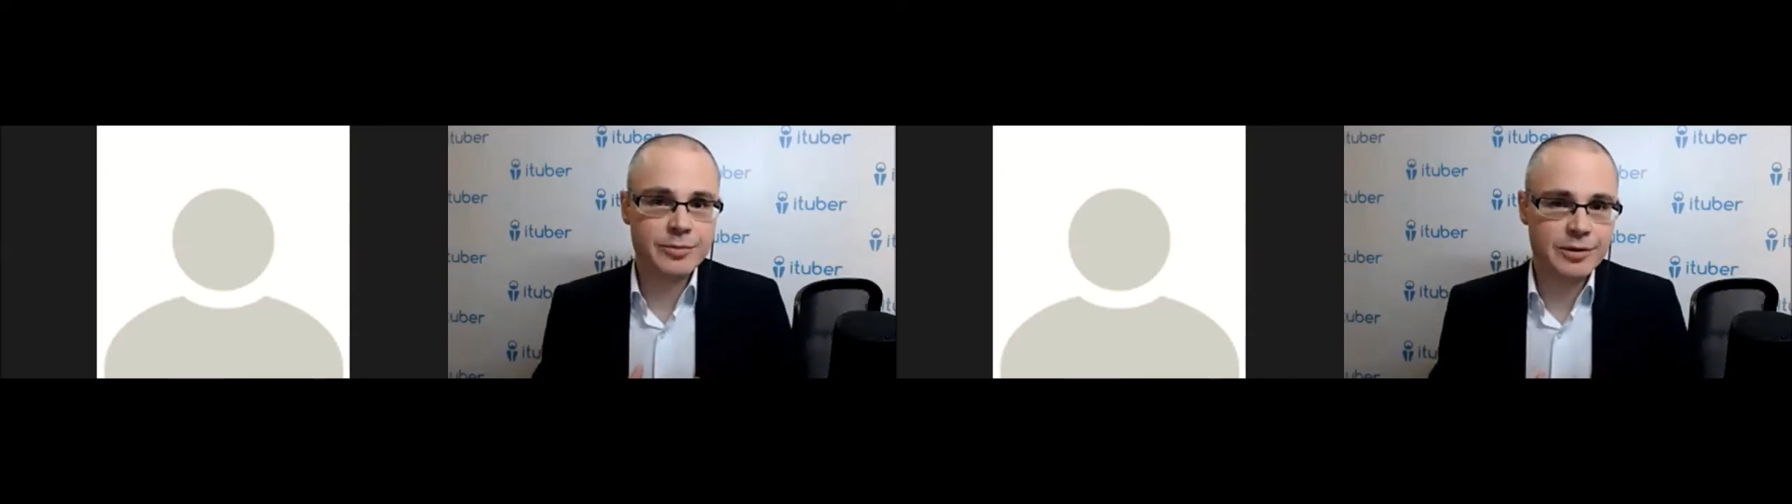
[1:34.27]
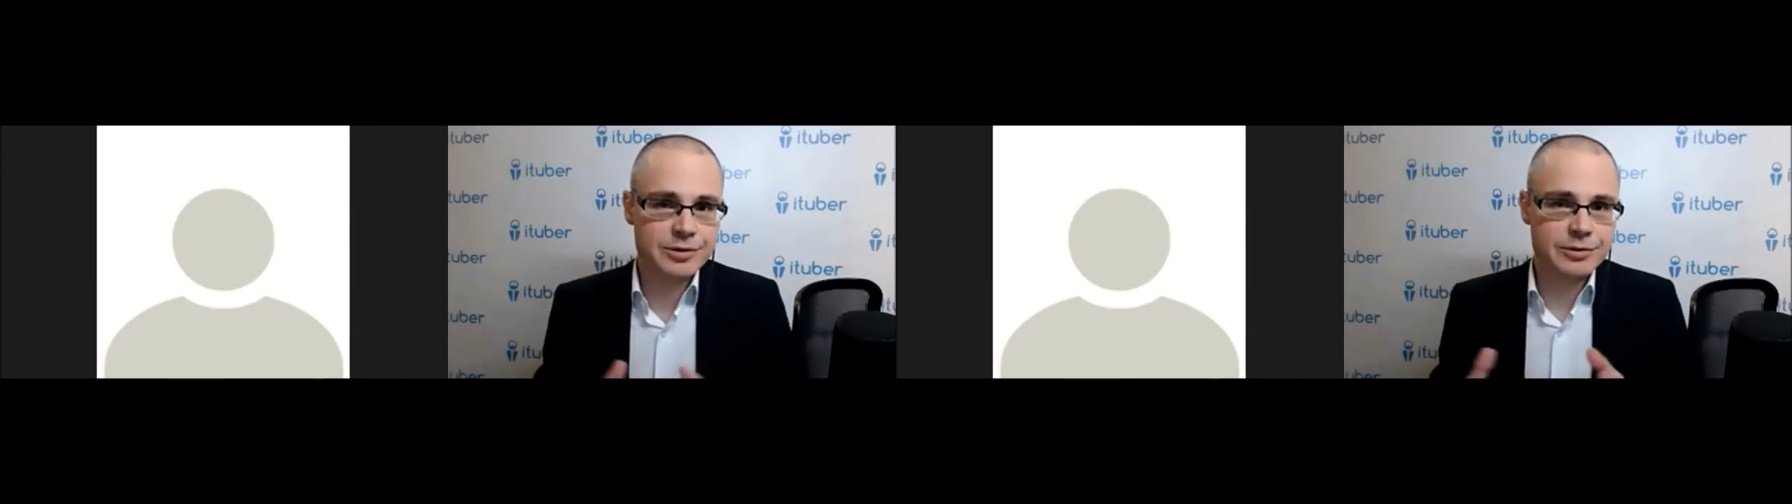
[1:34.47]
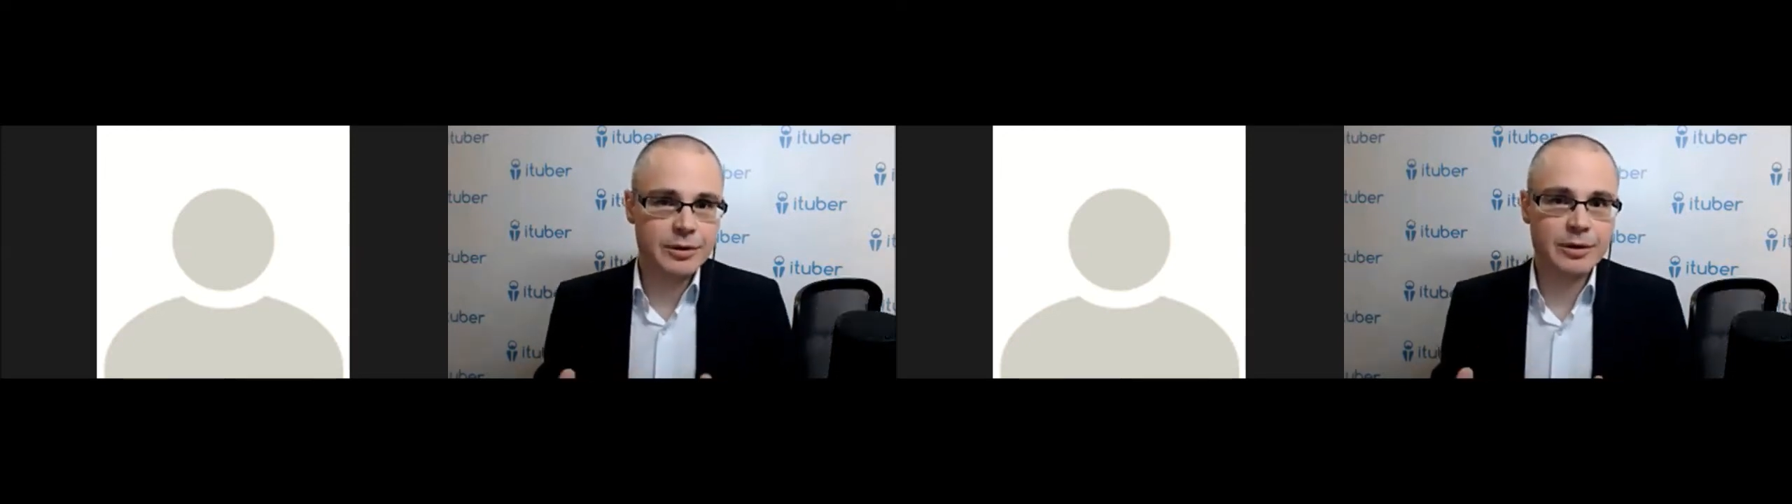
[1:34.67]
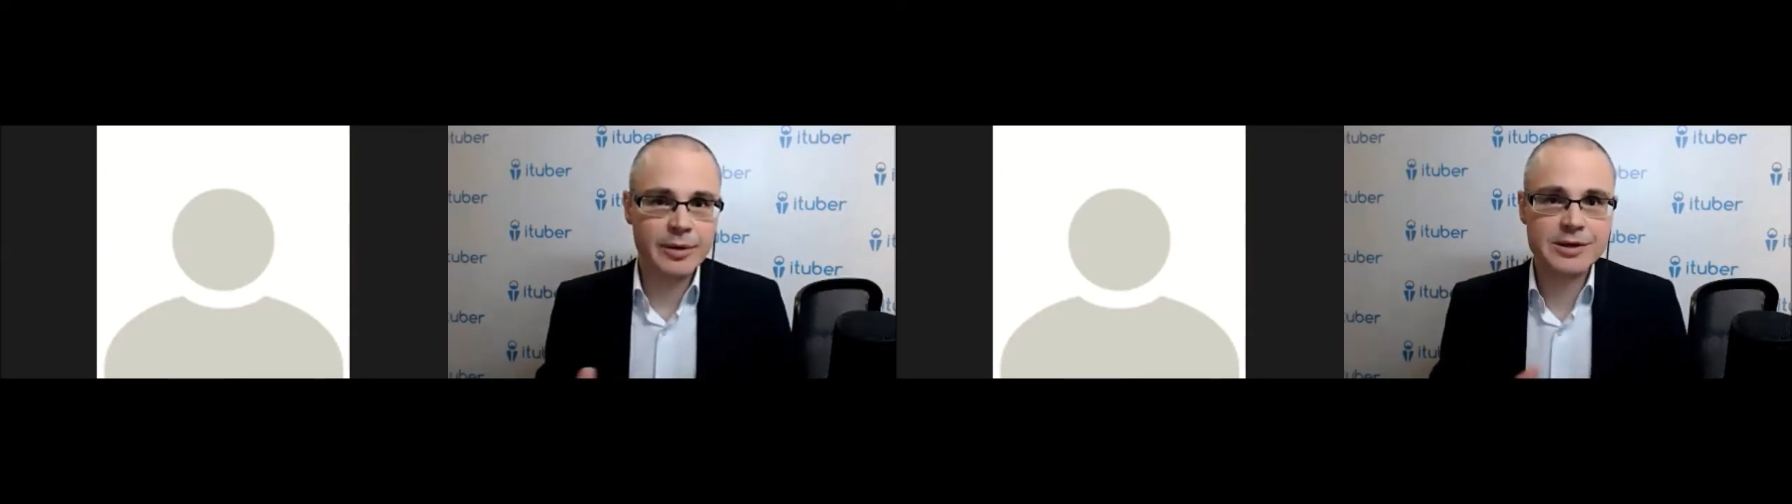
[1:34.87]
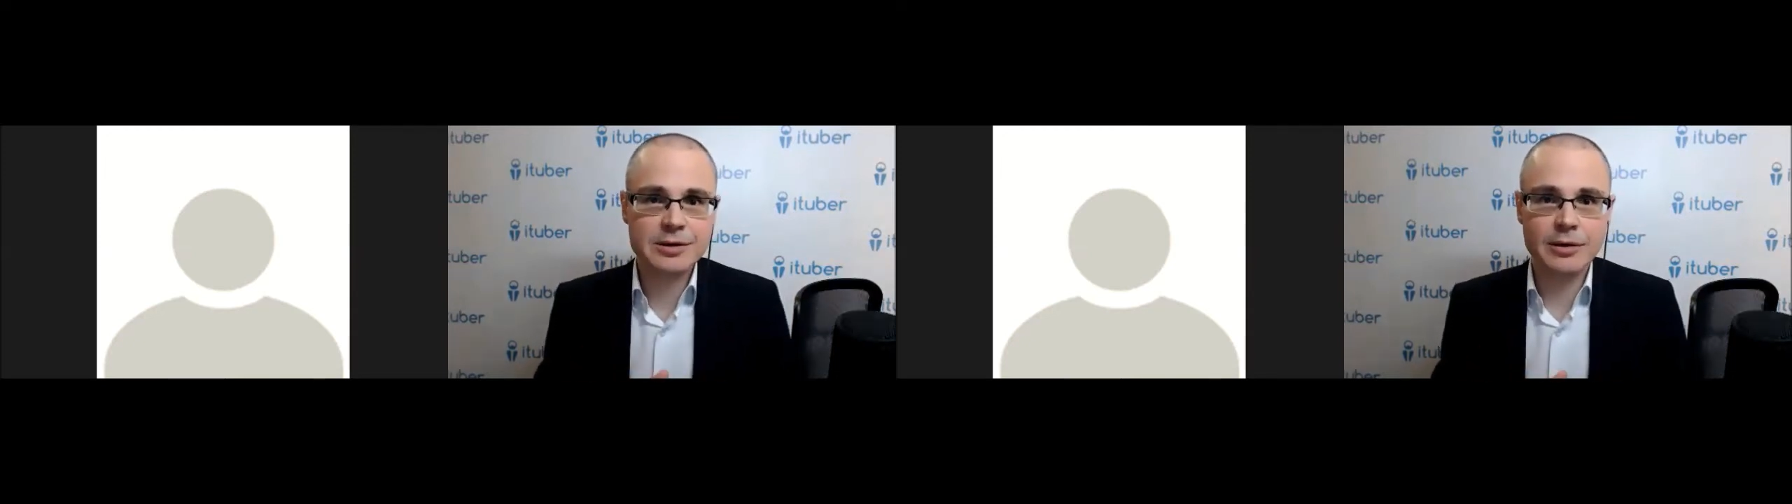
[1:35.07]
because you're in
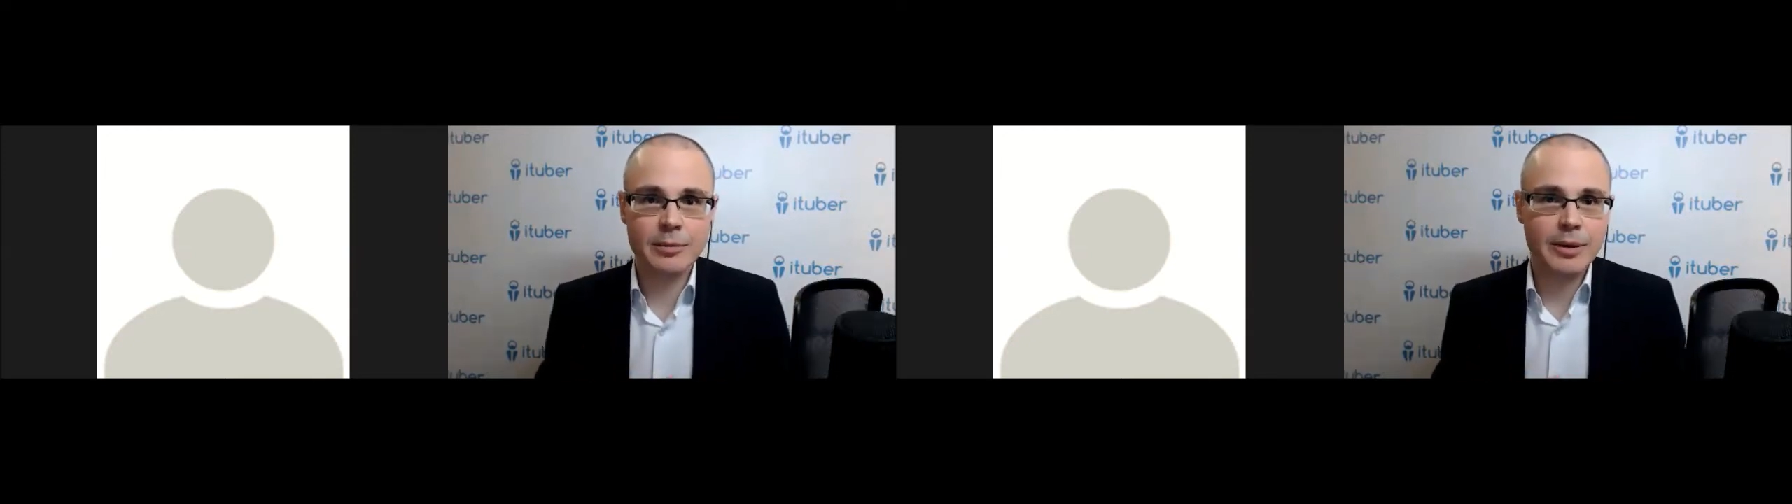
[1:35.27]
Barcelona,